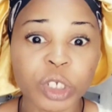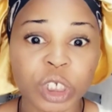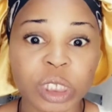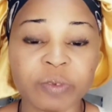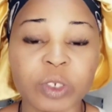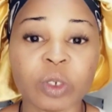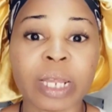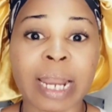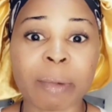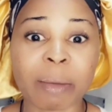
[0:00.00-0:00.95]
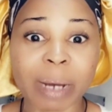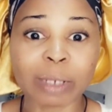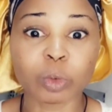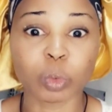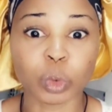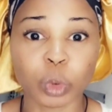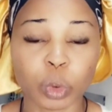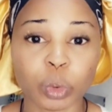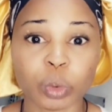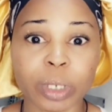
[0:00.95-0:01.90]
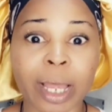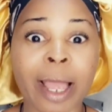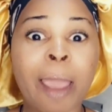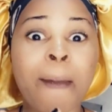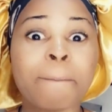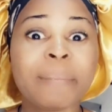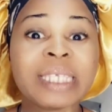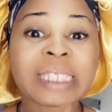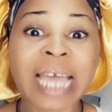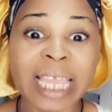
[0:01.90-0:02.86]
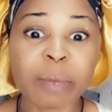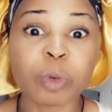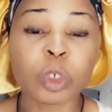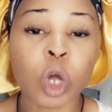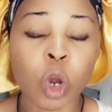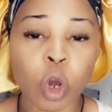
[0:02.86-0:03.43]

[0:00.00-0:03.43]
they sent to her. 1 million naira.